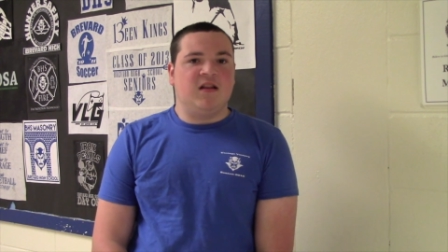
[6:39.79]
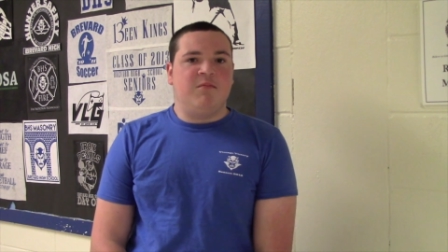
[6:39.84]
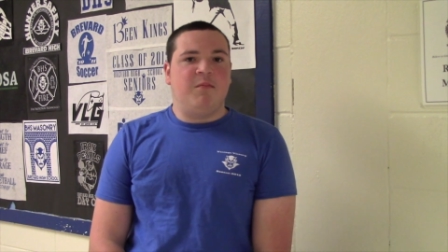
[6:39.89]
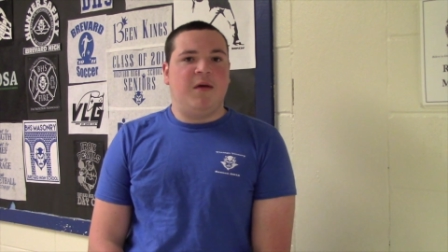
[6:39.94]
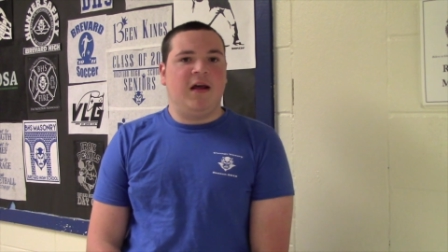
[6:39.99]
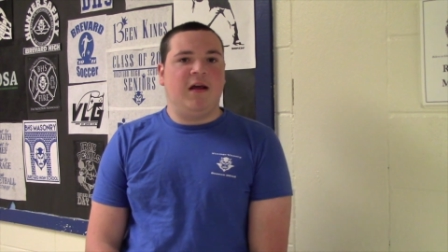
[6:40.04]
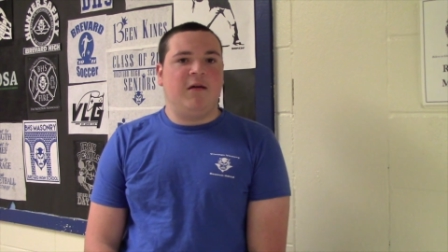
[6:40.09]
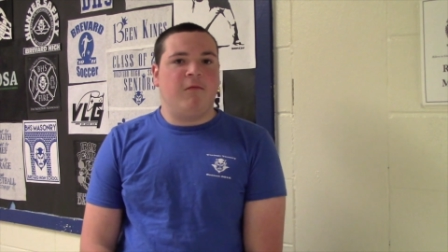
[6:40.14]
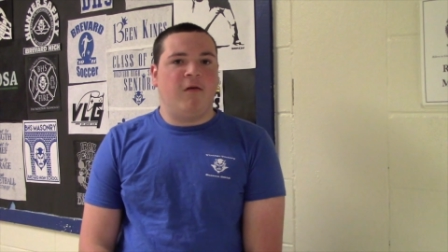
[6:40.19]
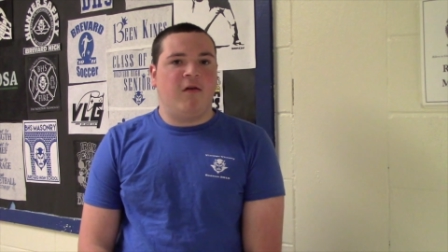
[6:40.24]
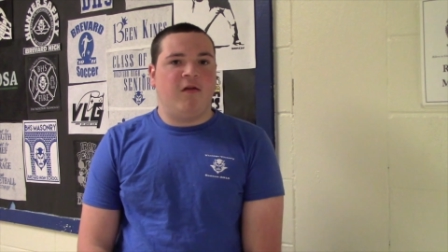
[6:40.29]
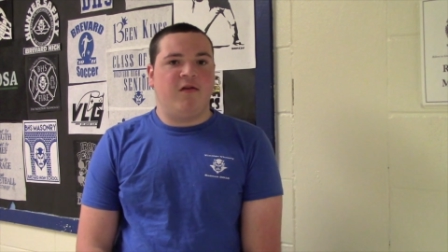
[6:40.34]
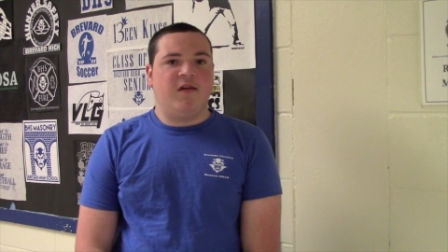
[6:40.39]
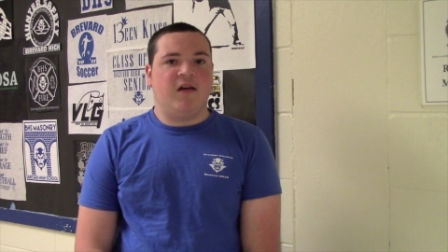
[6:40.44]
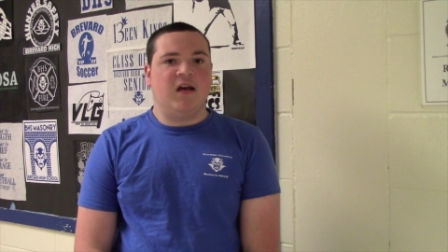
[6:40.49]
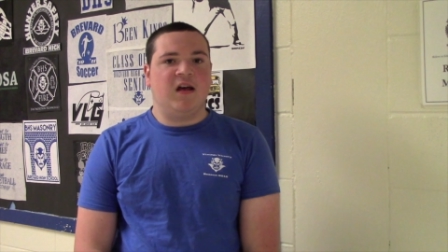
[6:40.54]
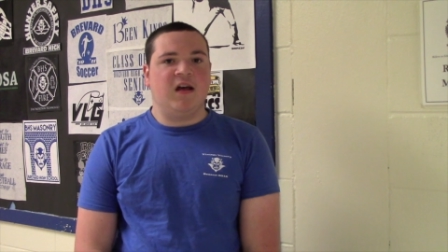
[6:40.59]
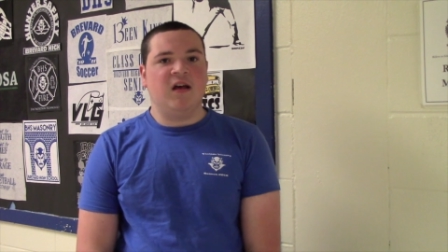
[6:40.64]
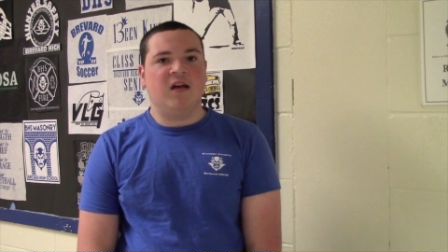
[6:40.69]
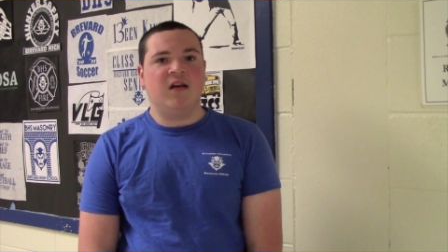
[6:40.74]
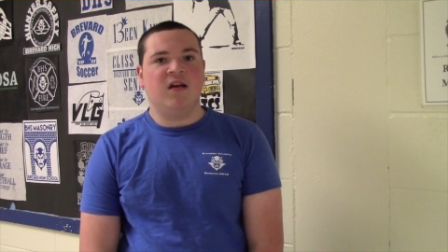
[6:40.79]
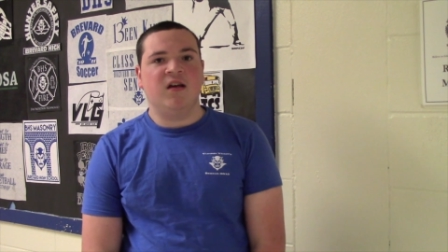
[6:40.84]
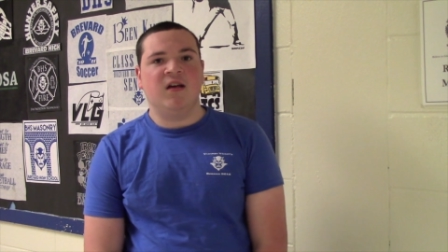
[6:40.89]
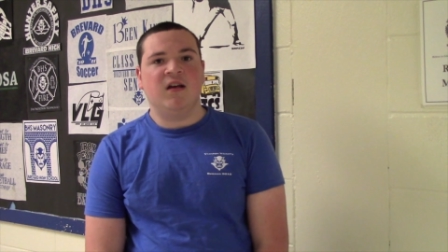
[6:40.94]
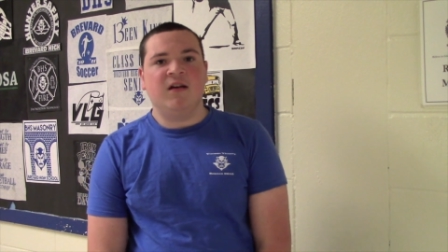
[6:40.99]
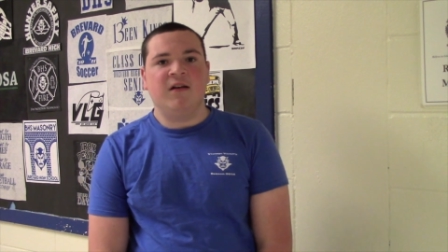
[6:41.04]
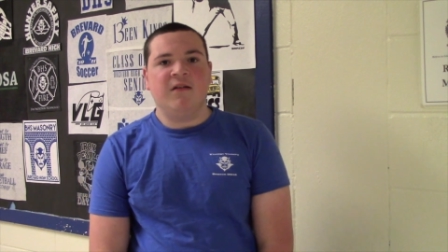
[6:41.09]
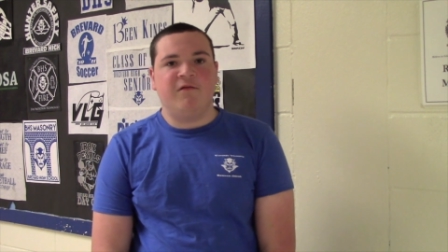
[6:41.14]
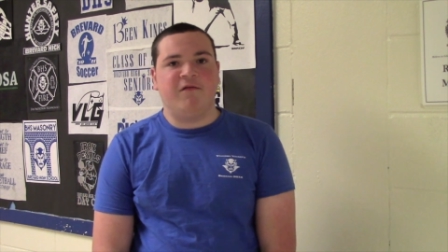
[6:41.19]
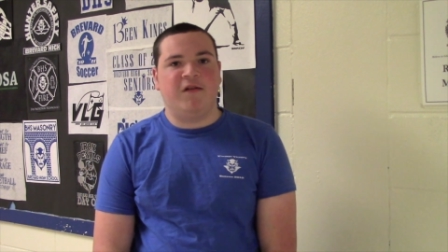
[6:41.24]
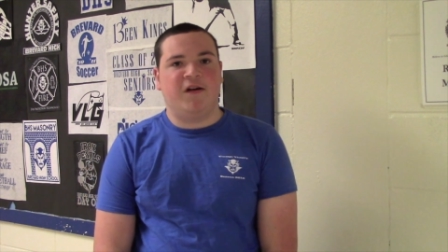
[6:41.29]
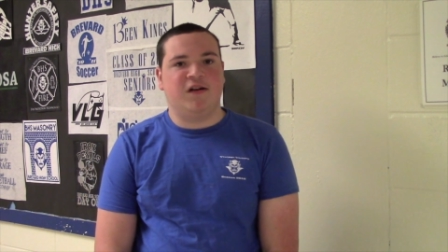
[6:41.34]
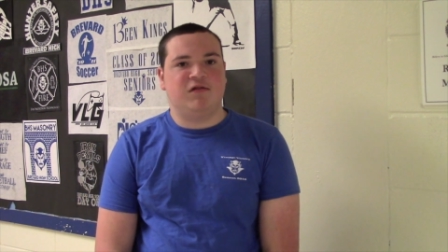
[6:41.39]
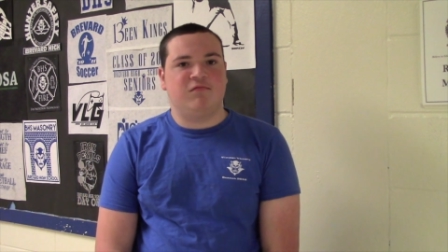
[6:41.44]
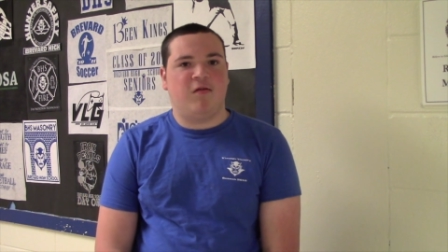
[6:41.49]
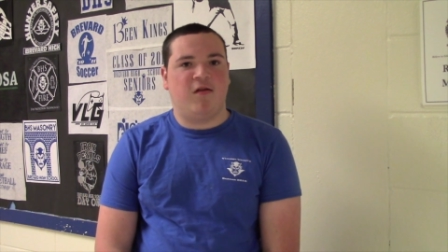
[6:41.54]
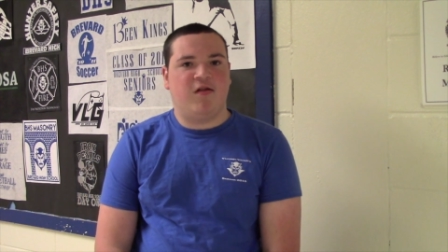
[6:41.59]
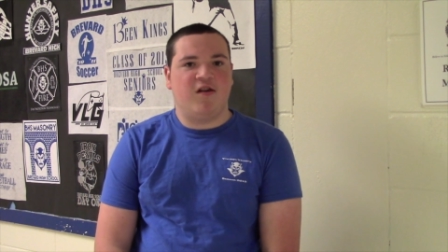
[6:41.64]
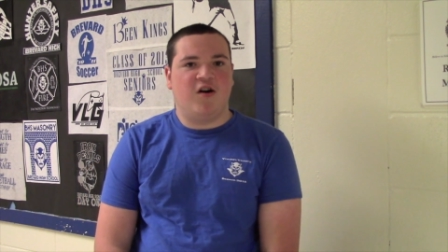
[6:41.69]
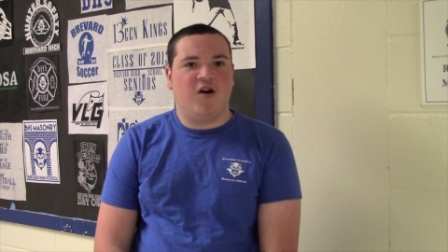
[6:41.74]
being with friends
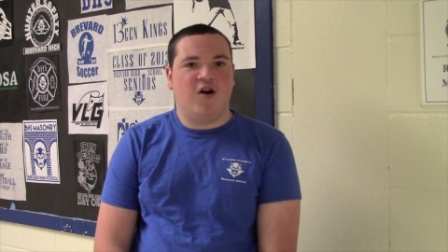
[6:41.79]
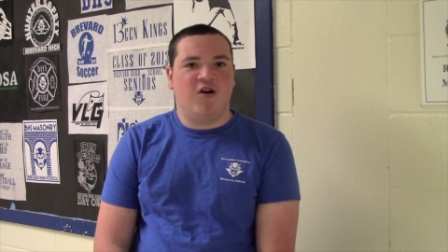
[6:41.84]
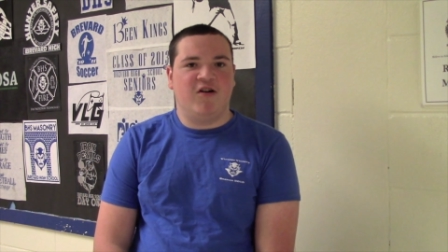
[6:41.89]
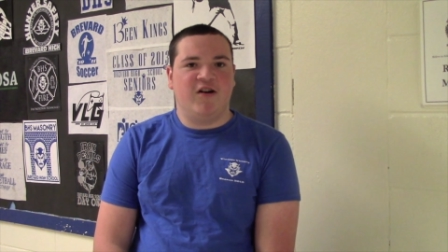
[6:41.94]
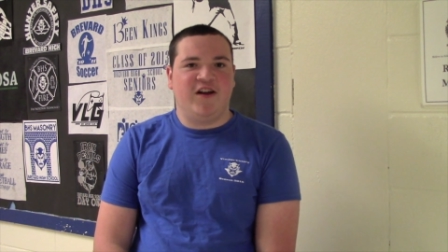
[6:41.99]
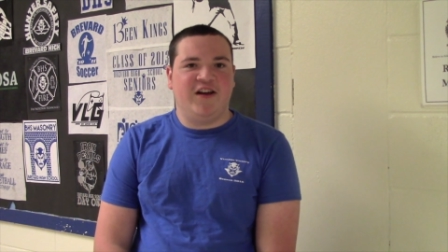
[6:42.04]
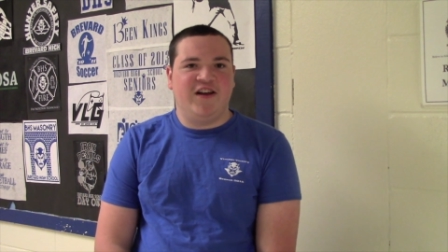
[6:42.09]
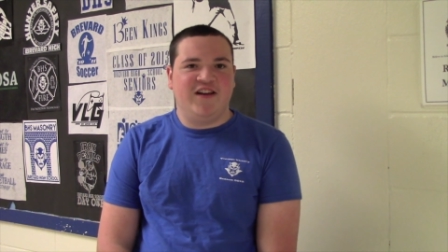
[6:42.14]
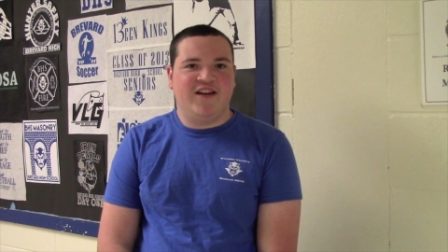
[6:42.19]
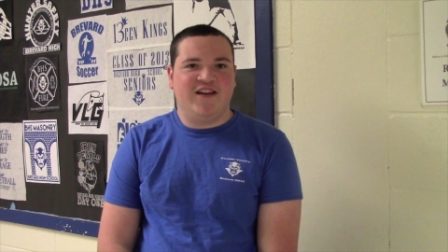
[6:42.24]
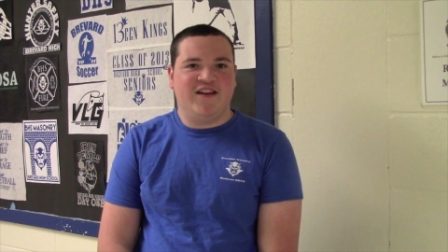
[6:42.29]
with Ari.